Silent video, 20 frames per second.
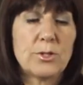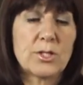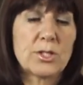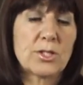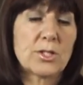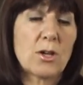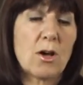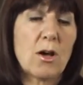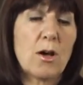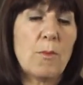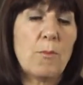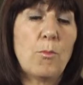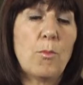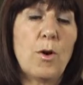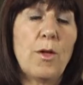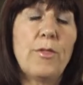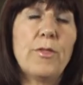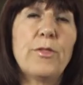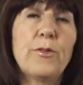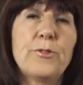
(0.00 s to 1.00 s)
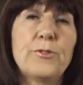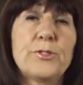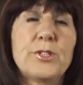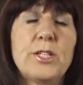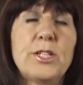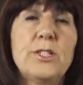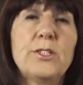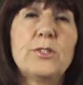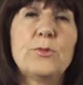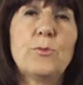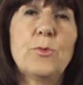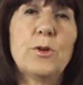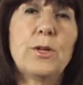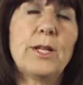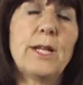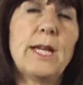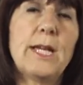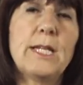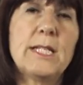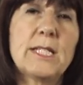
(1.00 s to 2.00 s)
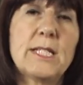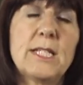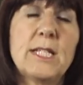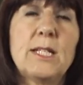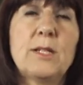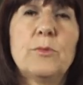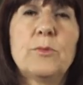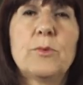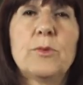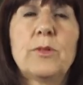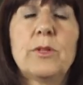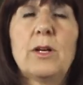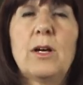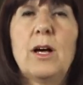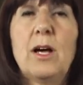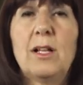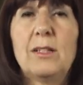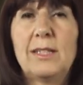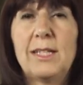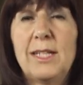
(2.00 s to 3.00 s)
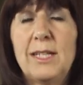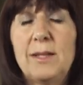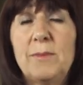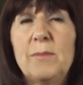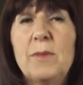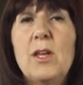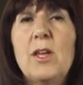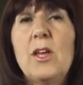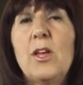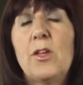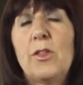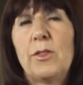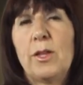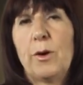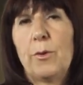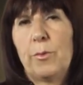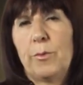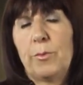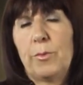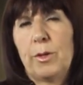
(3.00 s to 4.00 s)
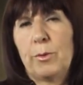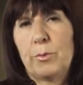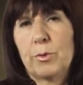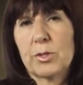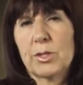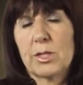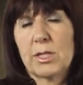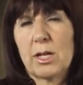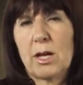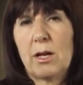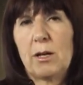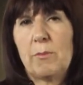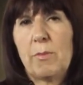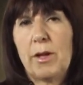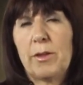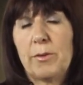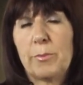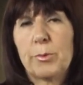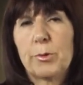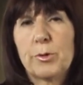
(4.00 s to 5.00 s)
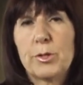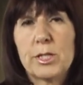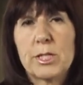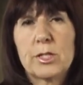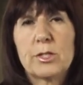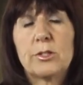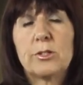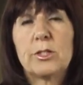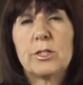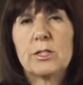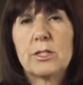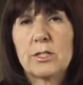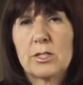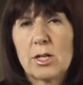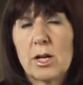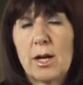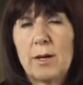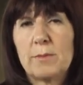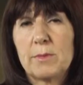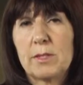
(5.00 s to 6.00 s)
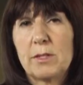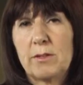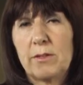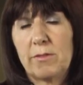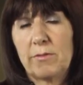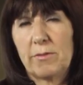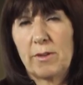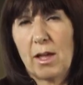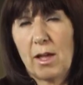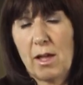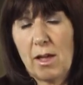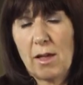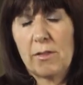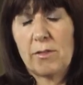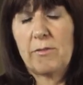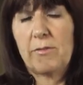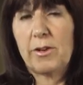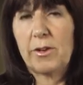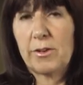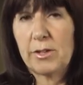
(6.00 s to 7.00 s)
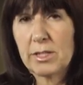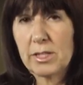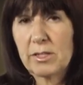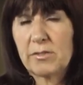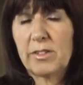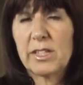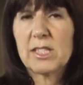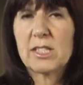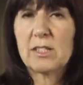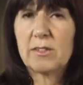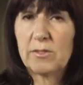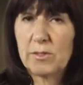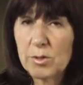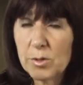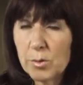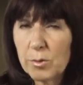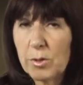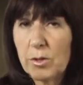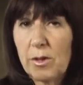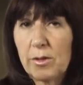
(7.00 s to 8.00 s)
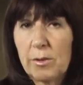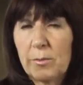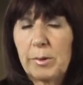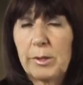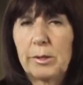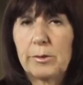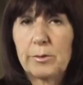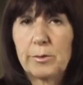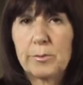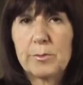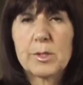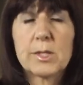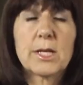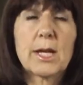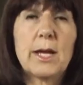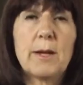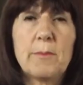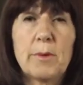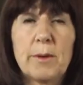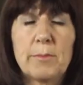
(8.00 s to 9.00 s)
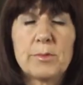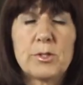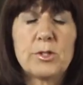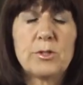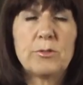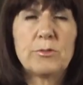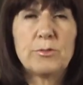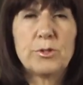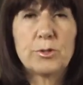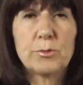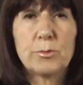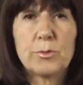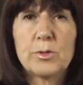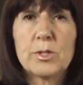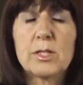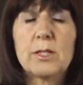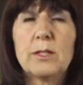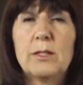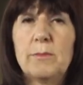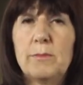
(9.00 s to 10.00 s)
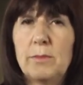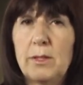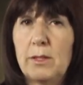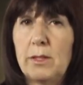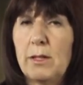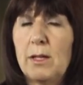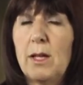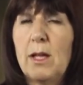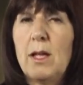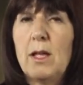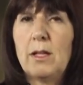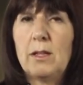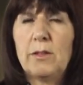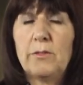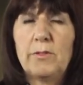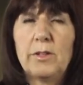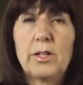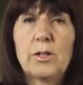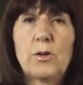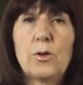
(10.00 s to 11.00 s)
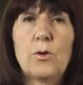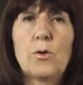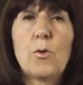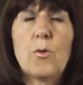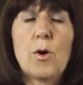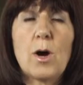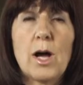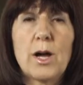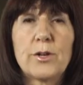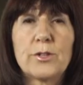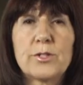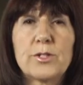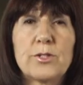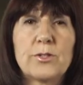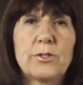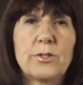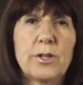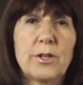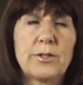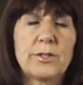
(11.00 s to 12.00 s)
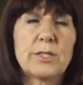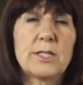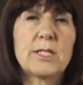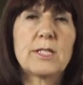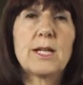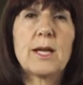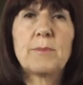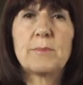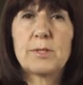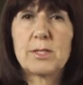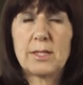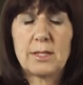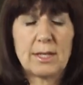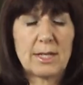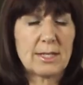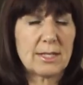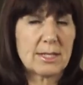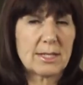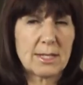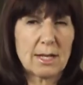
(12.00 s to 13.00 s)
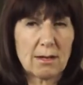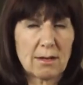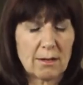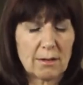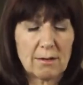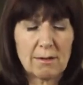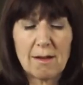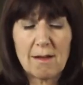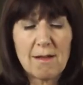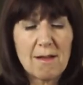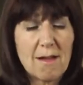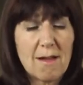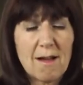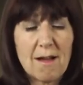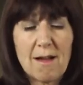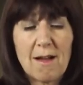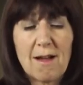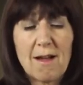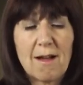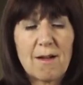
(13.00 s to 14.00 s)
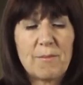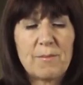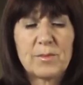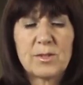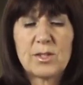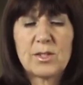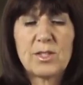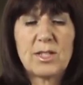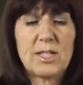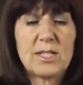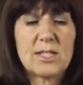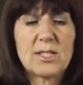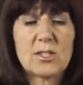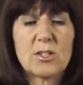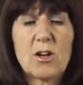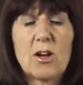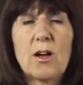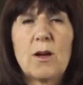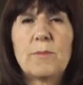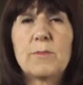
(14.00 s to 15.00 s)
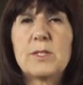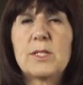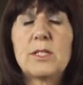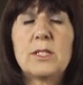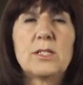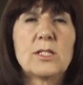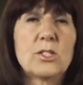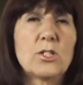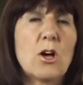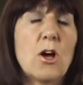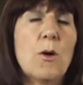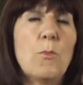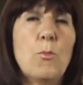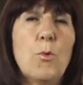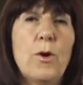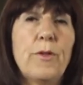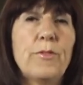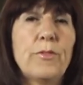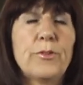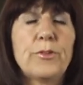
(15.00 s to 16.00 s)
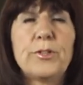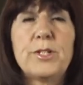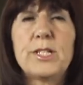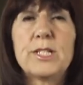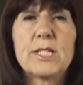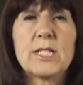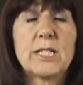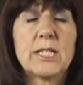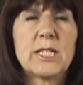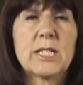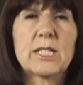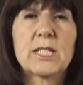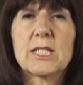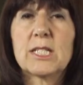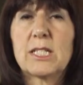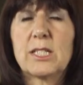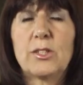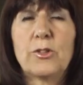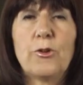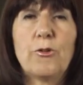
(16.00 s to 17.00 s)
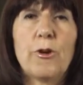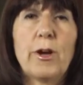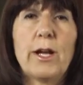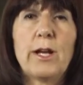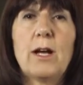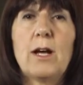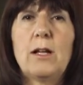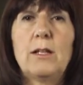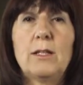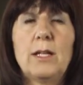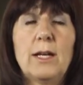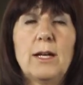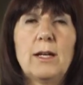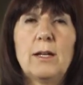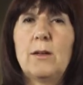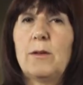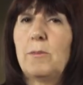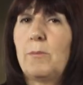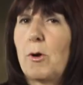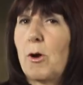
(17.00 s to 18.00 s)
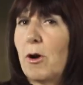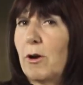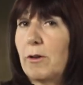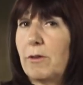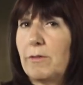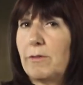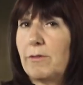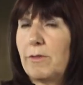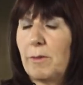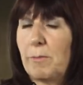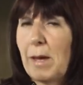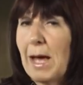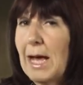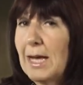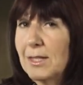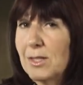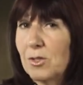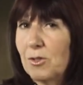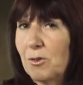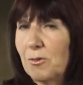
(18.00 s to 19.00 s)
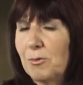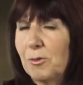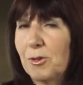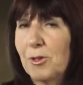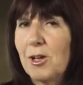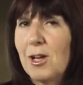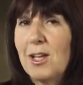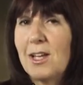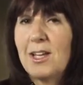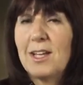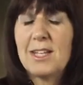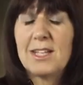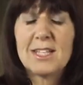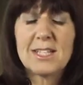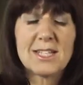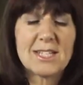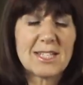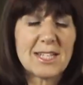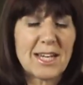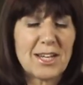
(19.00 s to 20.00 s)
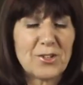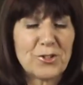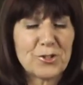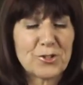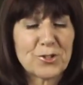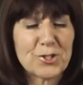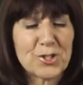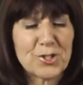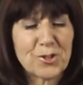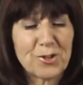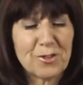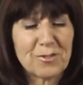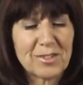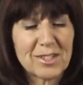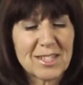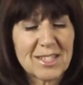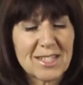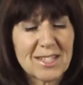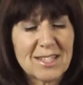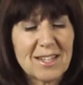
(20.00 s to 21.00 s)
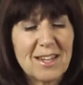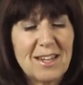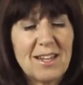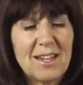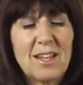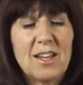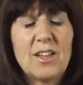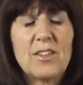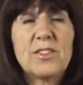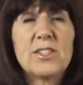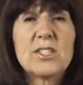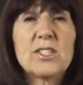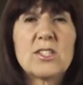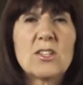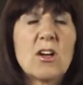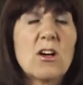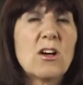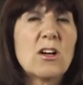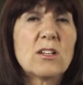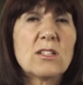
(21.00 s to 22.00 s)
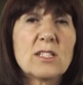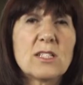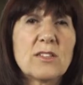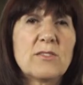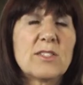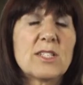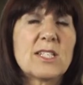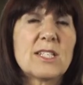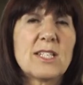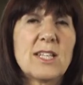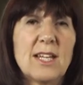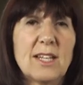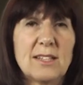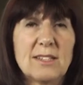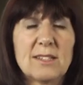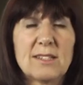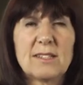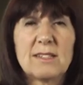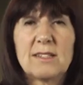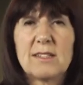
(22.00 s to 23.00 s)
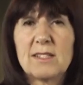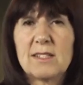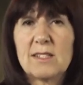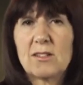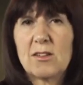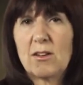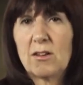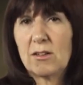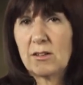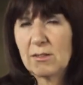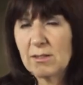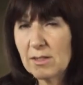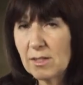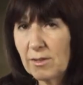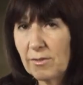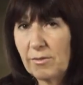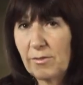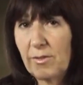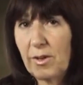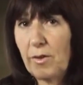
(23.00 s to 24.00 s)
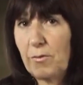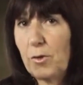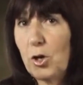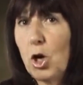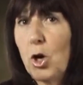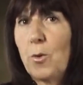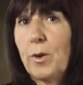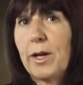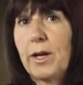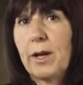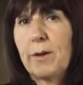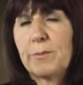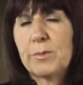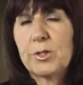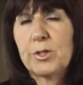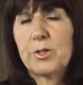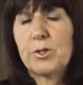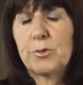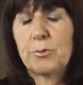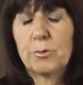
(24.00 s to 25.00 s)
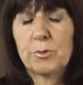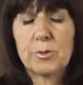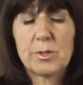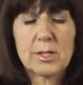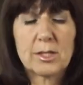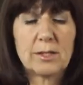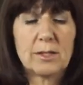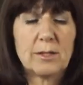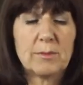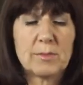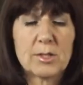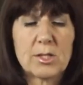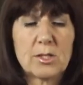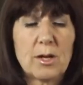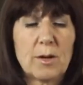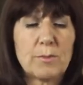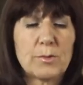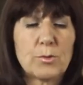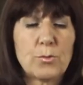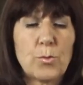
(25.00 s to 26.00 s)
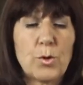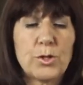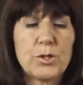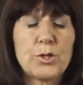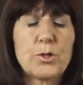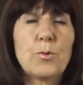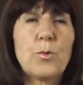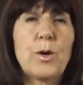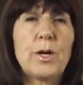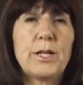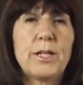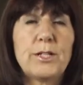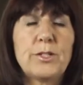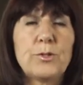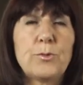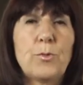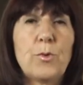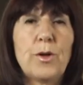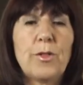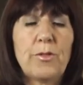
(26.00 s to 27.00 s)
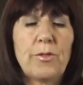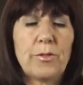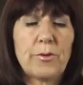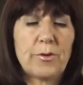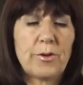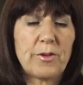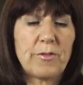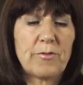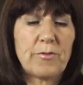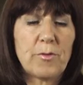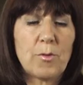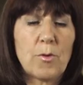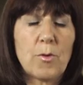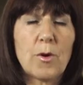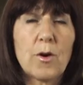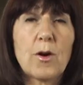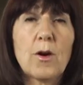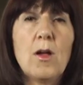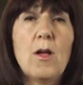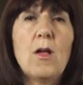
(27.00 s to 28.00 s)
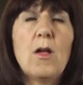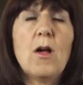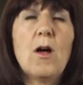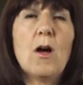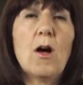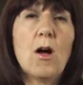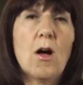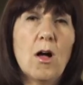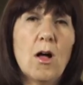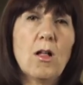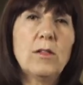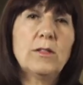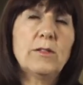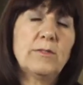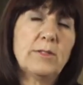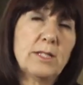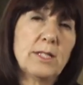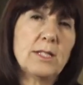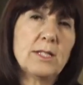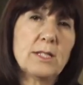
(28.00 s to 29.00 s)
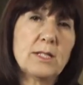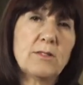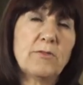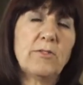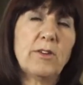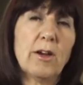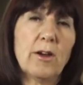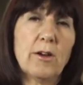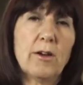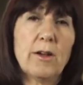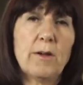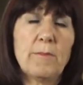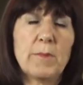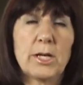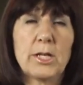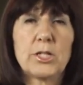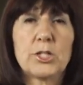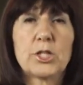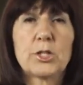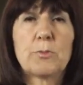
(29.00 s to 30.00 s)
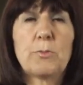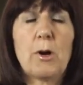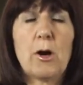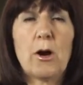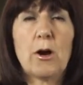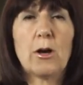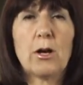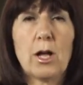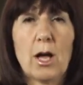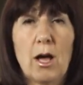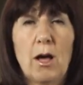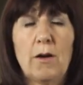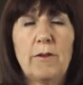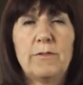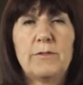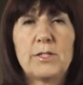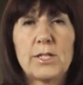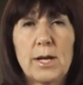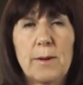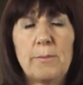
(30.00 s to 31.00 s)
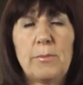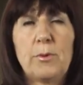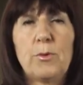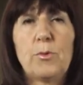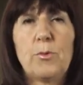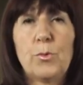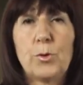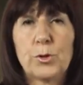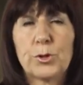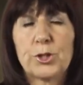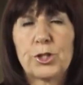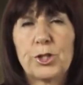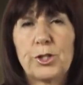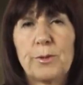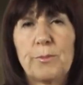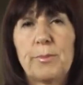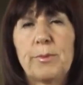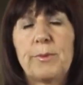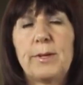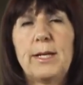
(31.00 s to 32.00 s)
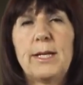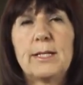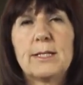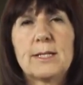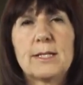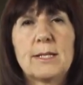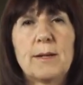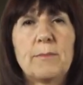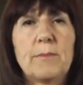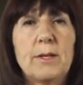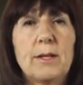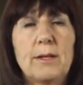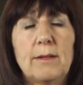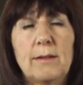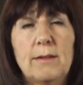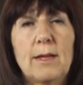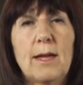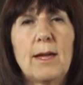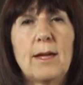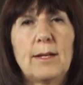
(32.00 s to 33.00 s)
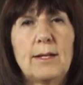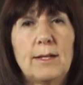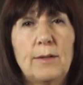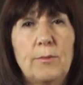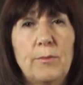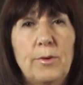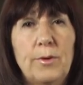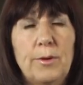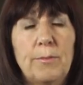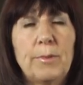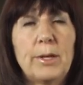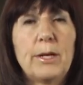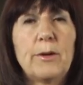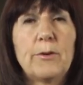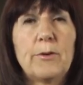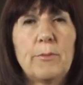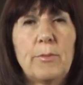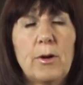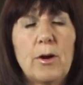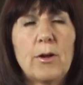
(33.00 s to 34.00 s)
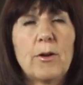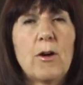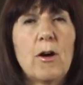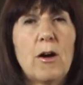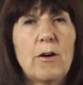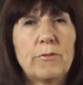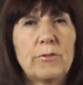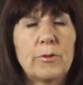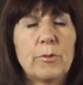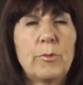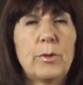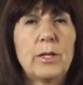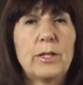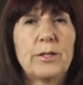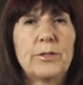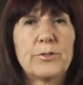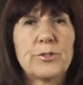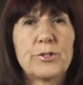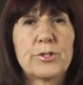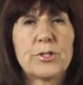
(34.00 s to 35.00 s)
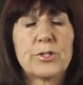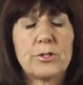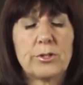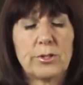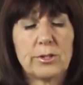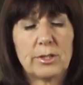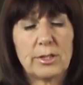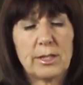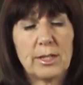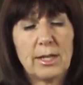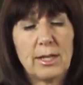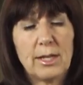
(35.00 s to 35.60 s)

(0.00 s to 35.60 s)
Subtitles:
Psalm 113 to 118 were the Halim that were sung by the priesthood at the times of the various festivals when all the pilgrims came up to Jerusalem and the Levitical choir stood on the steps and they sung these psalms. Psalm 136, the great Hallel, part of the Passover Seder service. The songs of ascent, the songs of going up to Jerusalem, Psalms 120 to 134. All of these very much part of temple worship and something that it would appear Bonhoeffer well understood.